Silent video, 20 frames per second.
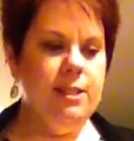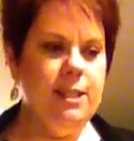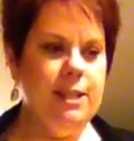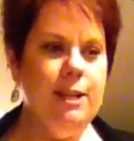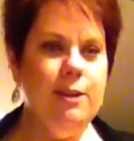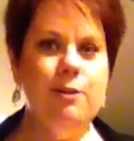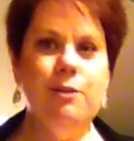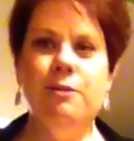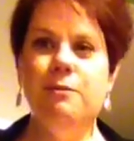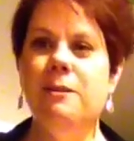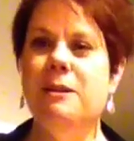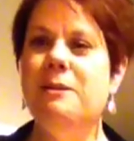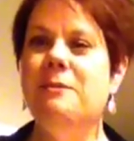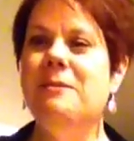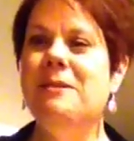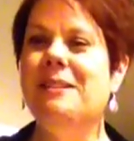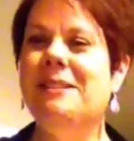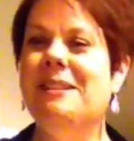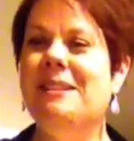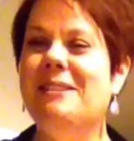year 3
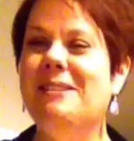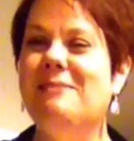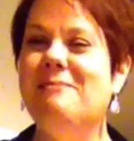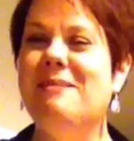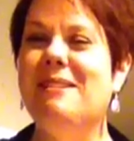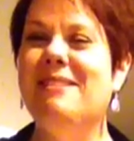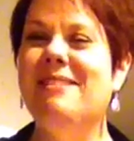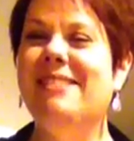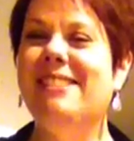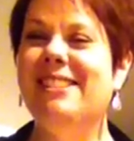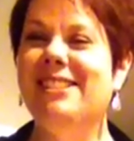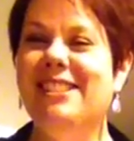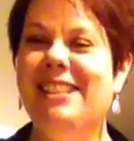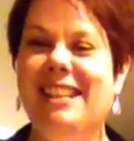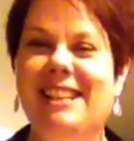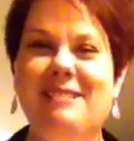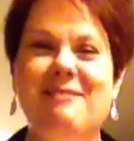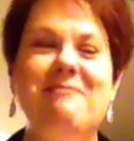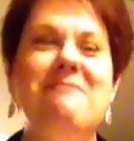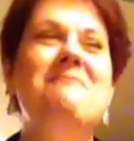was all about
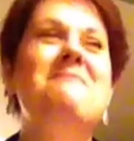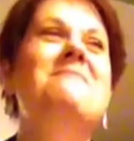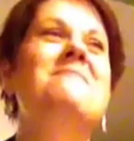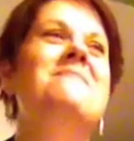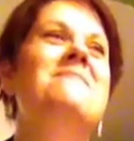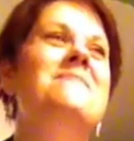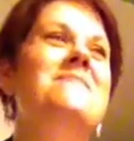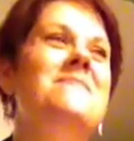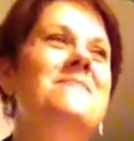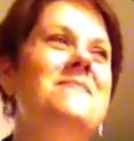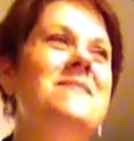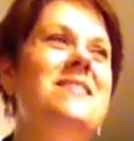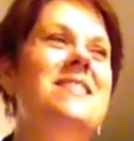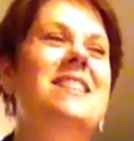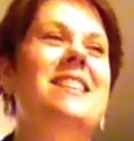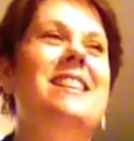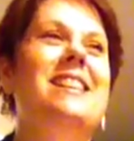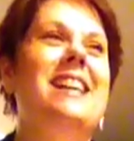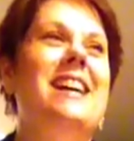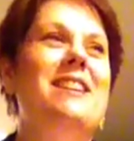learning,
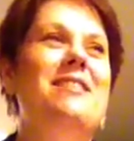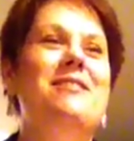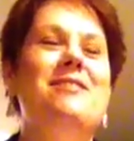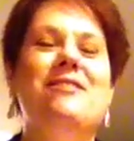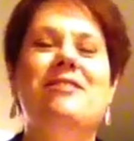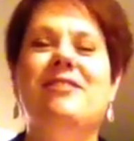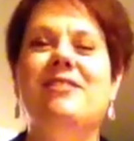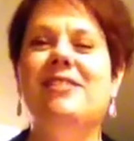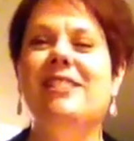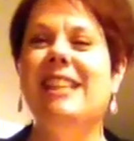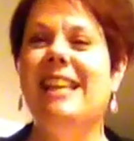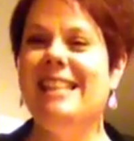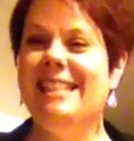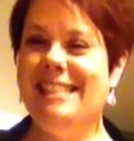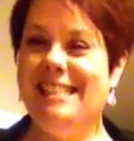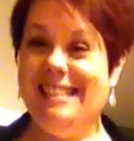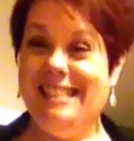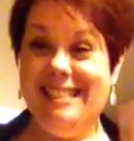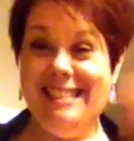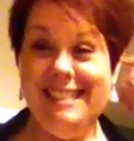life
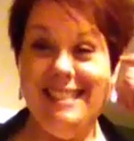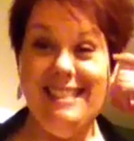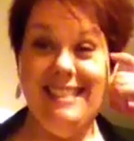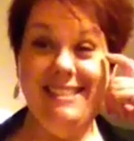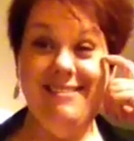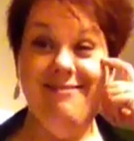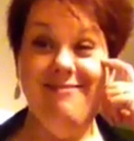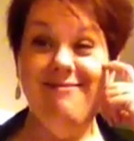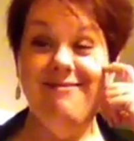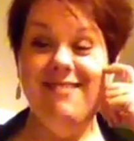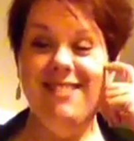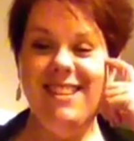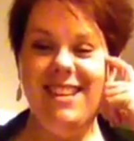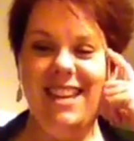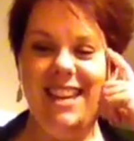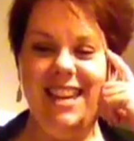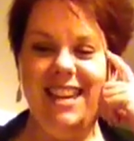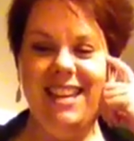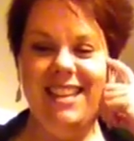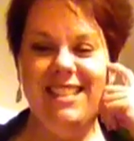lessons,
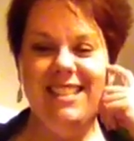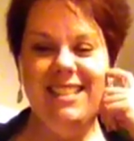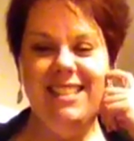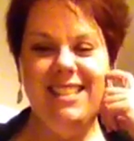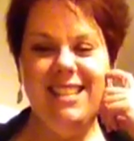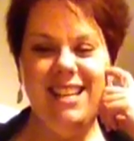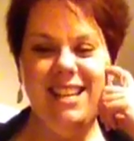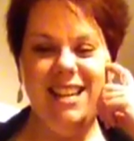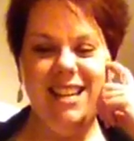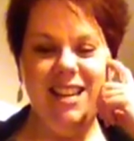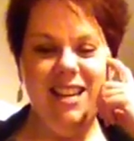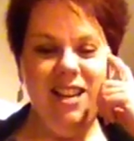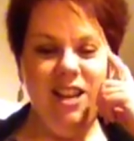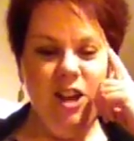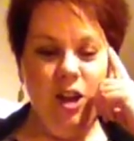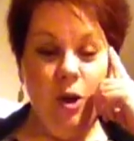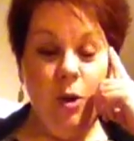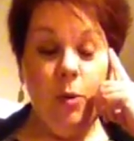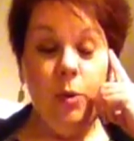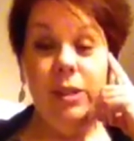and
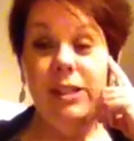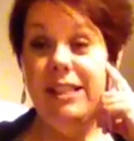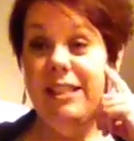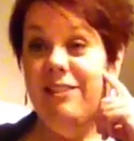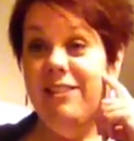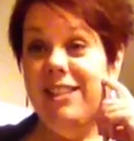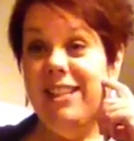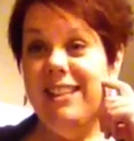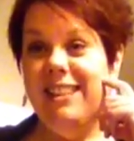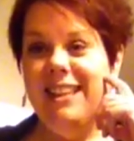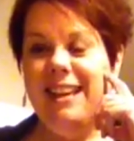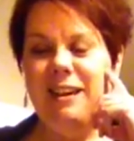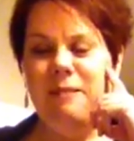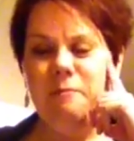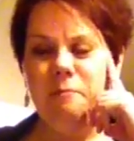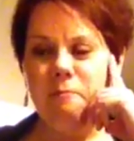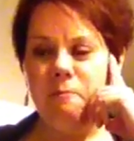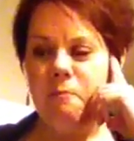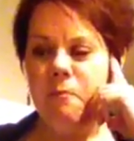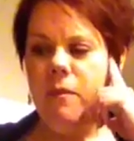we'll leave it at that.
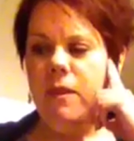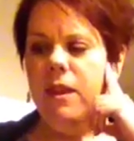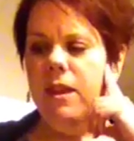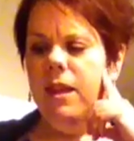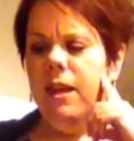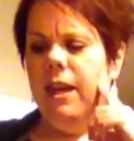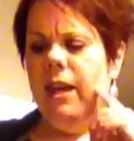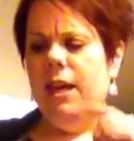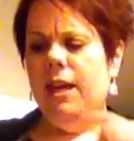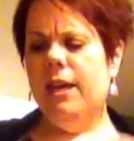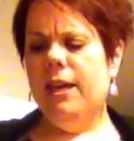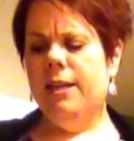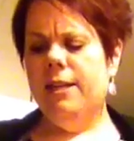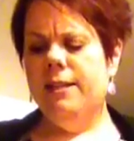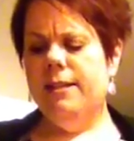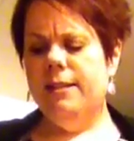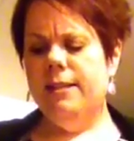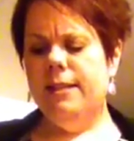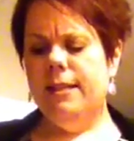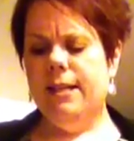
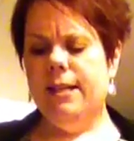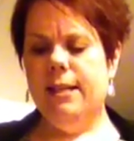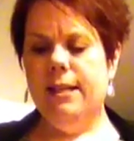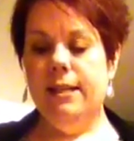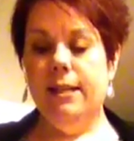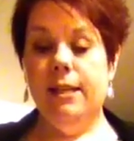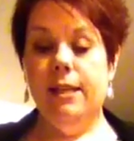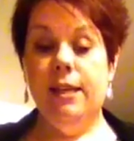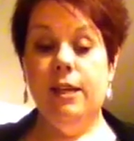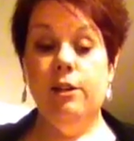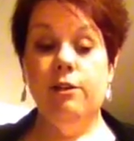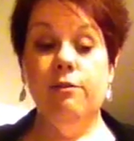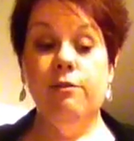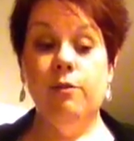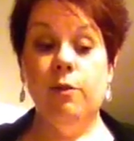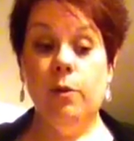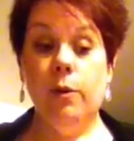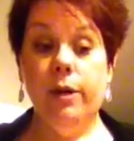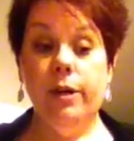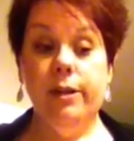And year
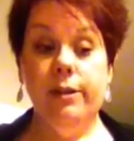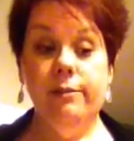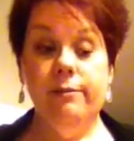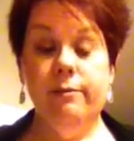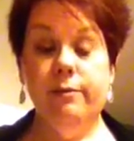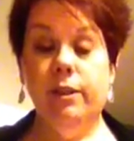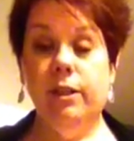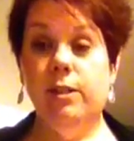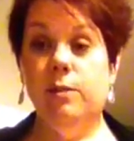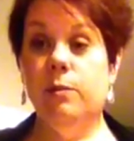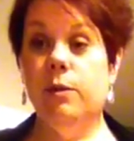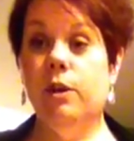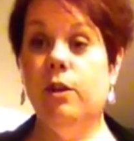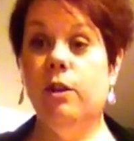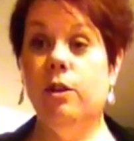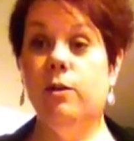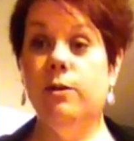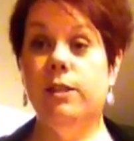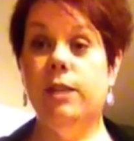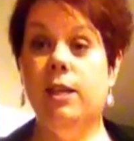4, because we're
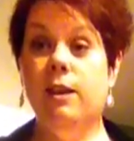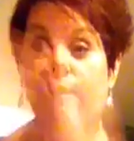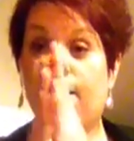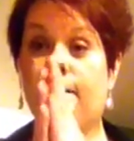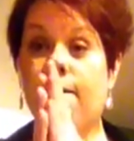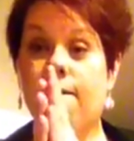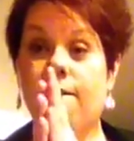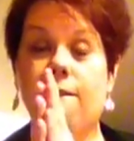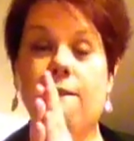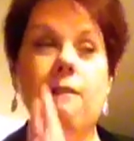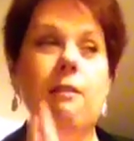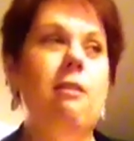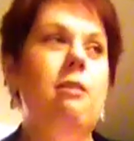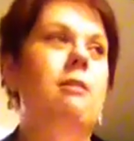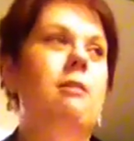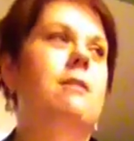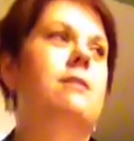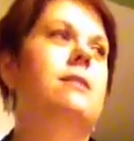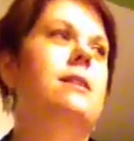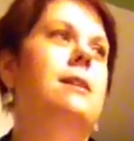closing
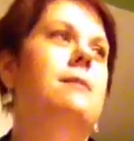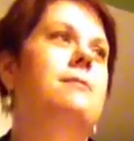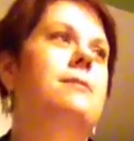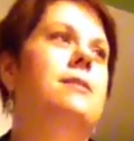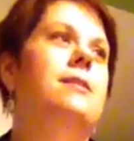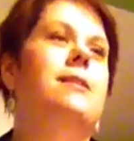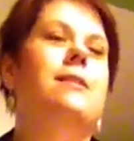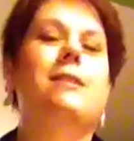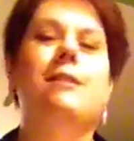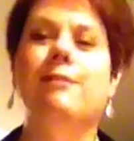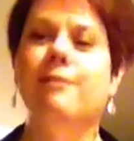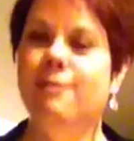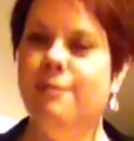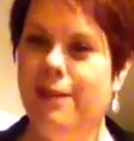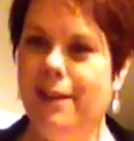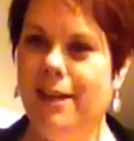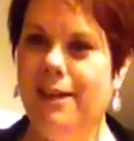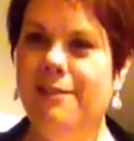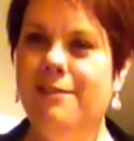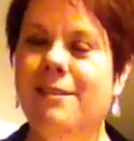the chapter on year
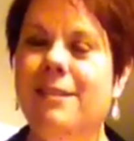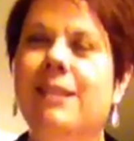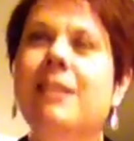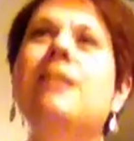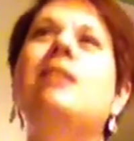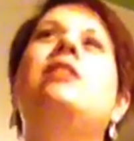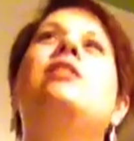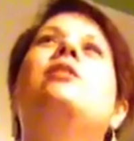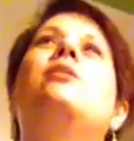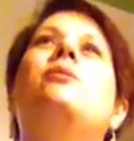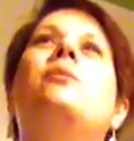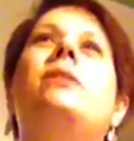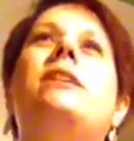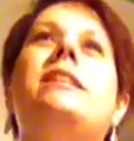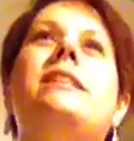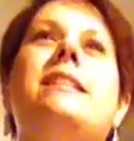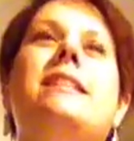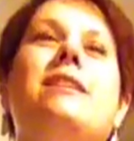3, what is